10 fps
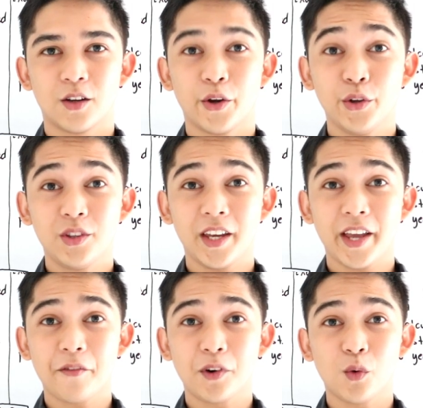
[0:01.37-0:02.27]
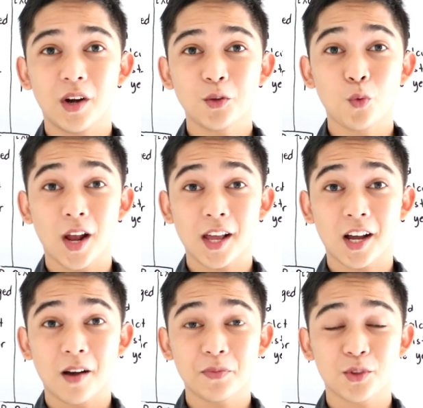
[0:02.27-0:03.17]
Good day, everyone.
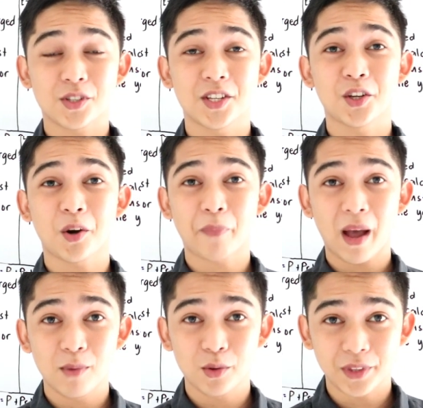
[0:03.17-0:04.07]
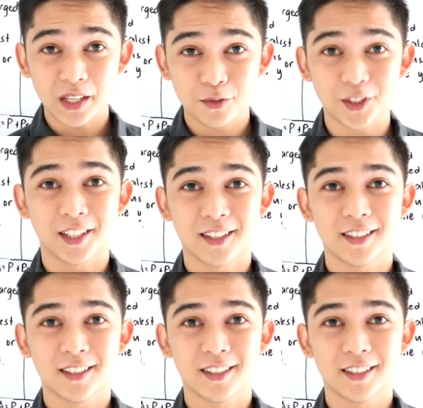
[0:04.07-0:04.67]
Welcome to Señor Pablo TV.